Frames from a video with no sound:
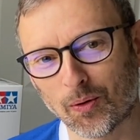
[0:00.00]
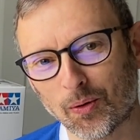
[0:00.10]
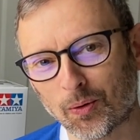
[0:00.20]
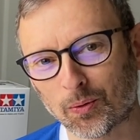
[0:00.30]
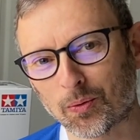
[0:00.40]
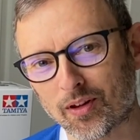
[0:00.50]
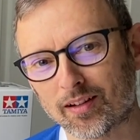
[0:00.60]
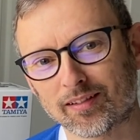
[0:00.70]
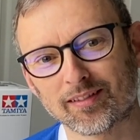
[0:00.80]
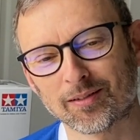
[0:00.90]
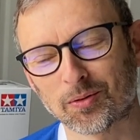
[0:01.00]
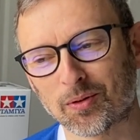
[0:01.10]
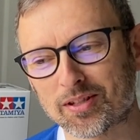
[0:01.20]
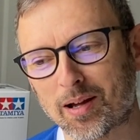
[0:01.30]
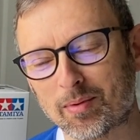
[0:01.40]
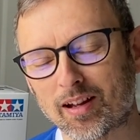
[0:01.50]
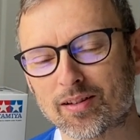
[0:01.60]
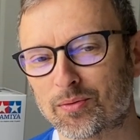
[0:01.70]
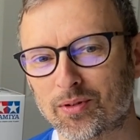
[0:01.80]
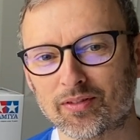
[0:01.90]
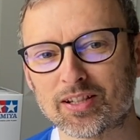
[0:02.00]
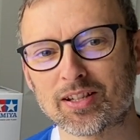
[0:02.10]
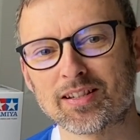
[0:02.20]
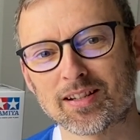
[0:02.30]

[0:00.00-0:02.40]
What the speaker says: all the Tamiyas, all the vintage